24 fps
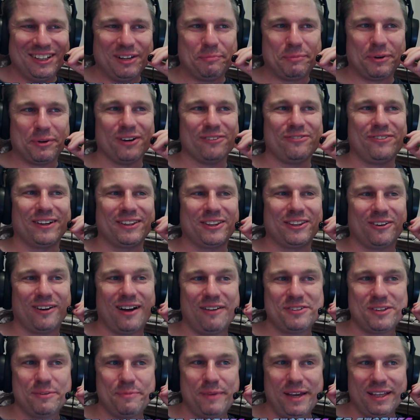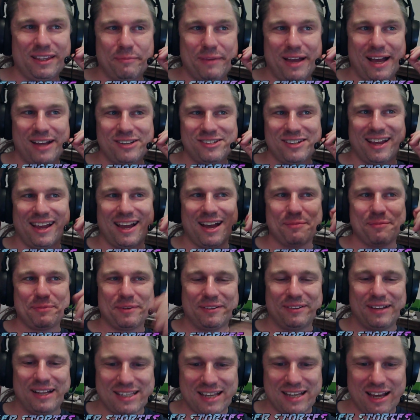Perfect. They're off to make the magic
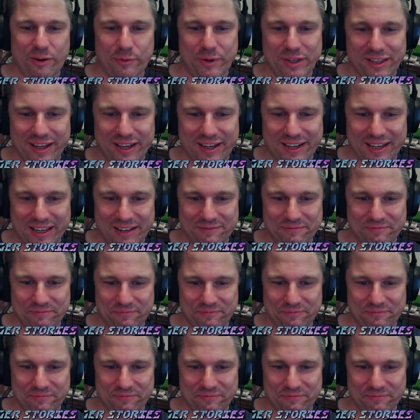happen. That's how we like it.